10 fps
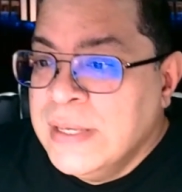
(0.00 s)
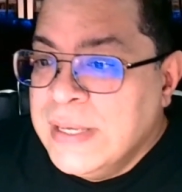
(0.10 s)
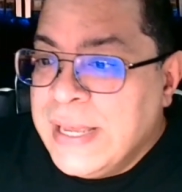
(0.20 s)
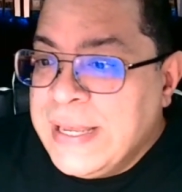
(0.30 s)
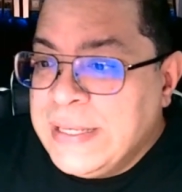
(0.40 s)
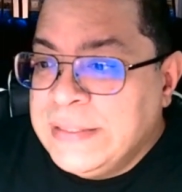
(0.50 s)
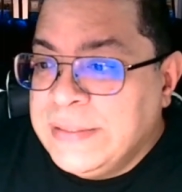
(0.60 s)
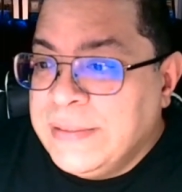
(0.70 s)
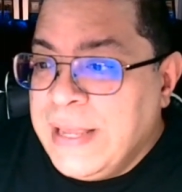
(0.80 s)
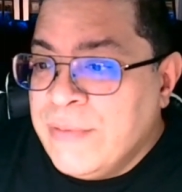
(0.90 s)
And
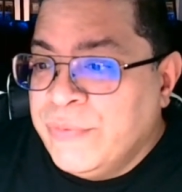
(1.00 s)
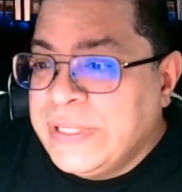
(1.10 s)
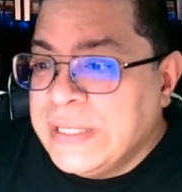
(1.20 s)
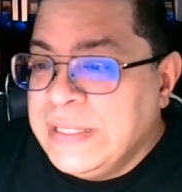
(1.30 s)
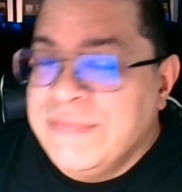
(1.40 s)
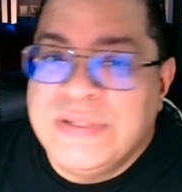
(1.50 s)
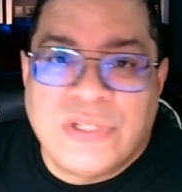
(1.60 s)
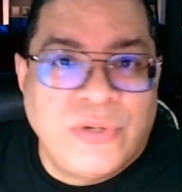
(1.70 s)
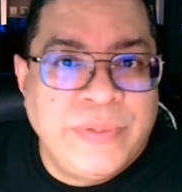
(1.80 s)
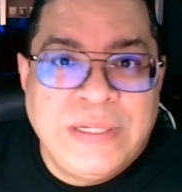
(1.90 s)
we can even
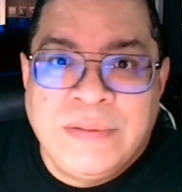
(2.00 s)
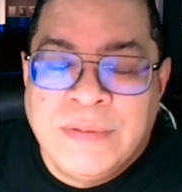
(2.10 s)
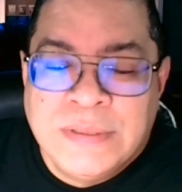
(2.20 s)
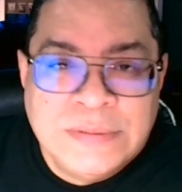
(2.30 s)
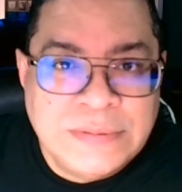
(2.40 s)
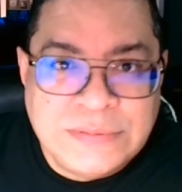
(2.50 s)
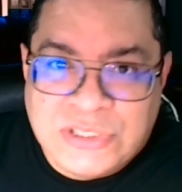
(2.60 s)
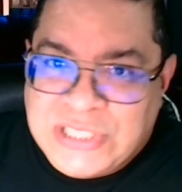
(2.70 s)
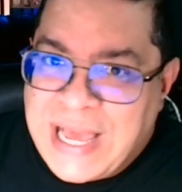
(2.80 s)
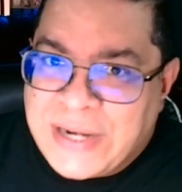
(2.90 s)
throw in
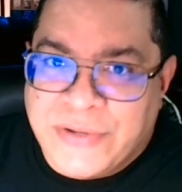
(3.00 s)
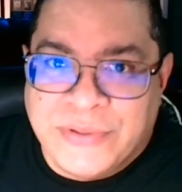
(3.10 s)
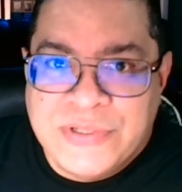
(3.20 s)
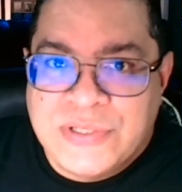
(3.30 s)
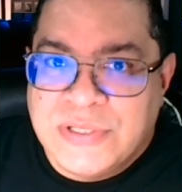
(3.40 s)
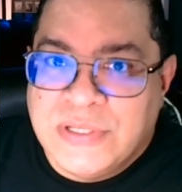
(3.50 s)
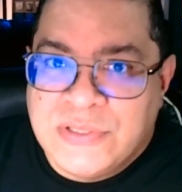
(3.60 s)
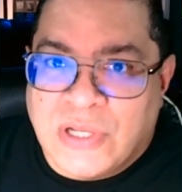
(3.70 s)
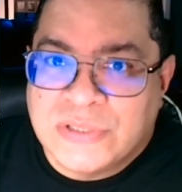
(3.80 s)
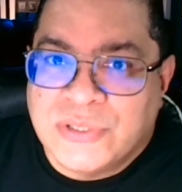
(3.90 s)
soccer
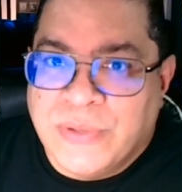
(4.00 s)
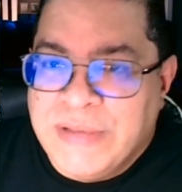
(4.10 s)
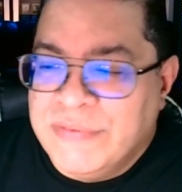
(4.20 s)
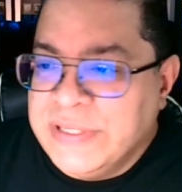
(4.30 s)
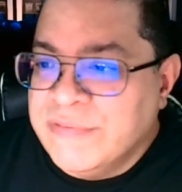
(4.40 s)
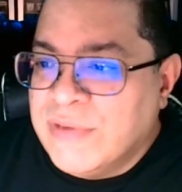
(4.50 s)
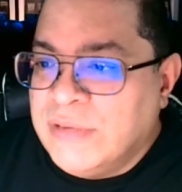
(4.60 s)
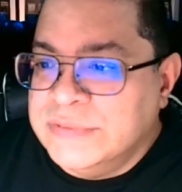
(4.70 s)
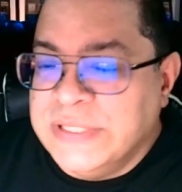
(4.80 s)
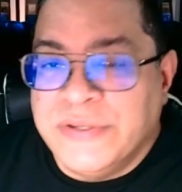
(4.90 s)
is also heavily
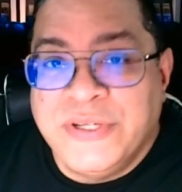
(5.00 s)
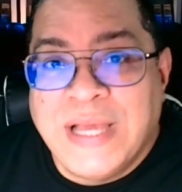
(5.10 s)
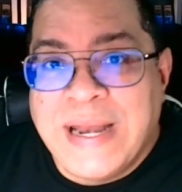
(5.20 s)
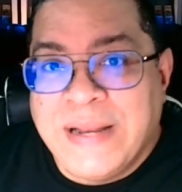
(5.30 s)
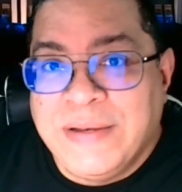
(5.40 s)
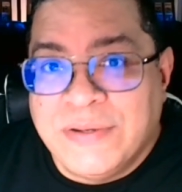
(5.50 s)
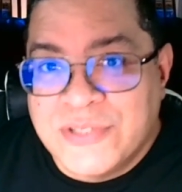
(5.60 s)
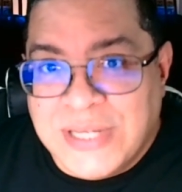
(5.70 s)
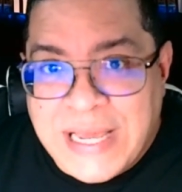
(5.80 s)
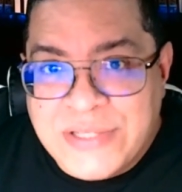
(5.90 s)
involved in there.
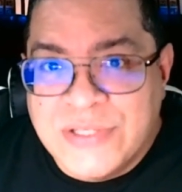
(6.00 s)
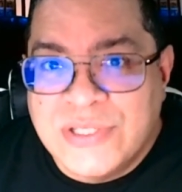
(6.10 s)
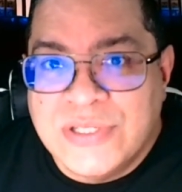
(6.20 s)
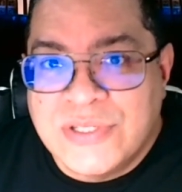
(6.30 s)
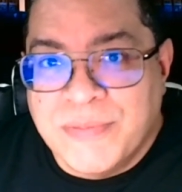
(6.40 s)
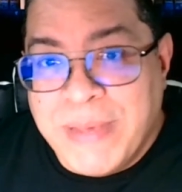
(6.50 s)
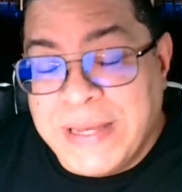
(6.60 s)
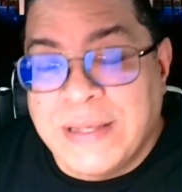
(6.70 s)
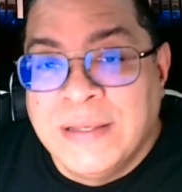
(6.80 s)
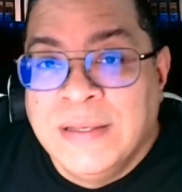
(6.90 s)
There's licenses to
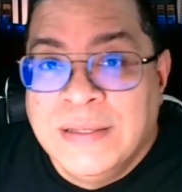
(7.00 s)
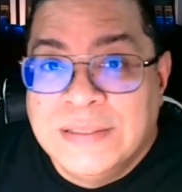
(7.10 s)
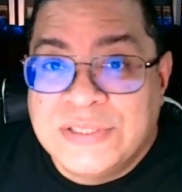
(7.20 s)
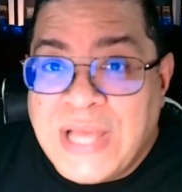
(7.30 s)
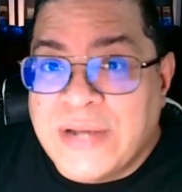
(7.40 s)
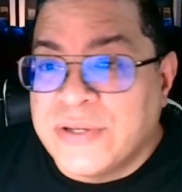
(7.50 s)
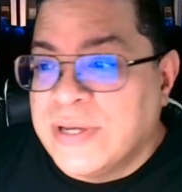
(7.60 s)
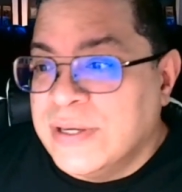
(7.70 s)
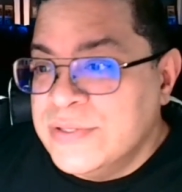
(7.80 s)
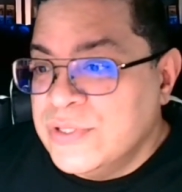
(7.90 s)
make soccer
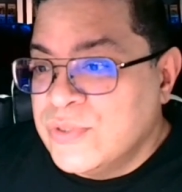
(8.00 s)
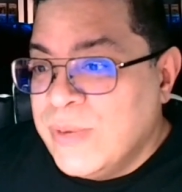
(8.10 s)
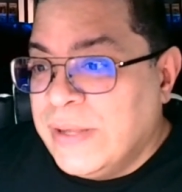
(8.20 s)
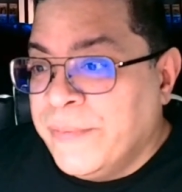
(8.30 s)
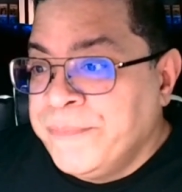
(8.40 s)
cards as well.